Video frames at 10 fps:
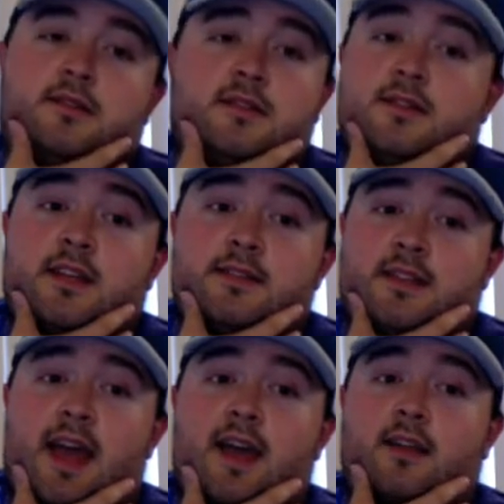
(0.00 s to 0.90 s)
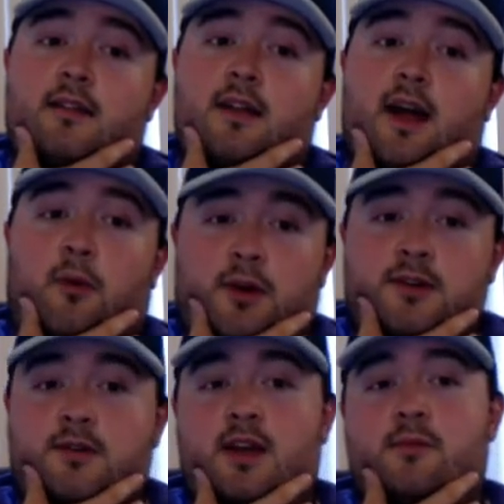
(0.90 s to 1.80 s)
just Zach, I want to
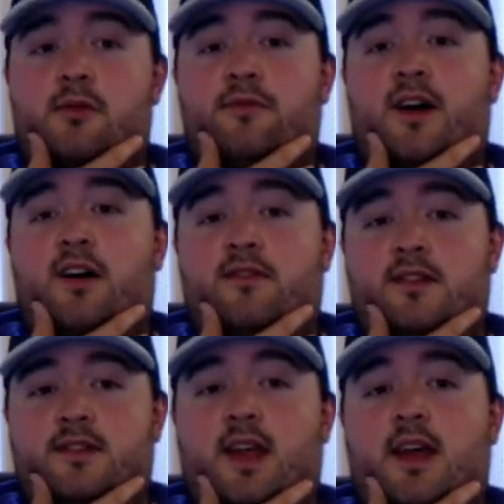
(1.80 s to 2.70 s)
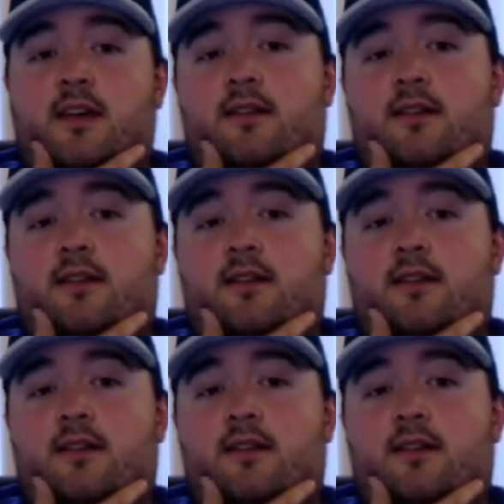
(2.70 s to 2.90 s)
do a deck profile for this deck.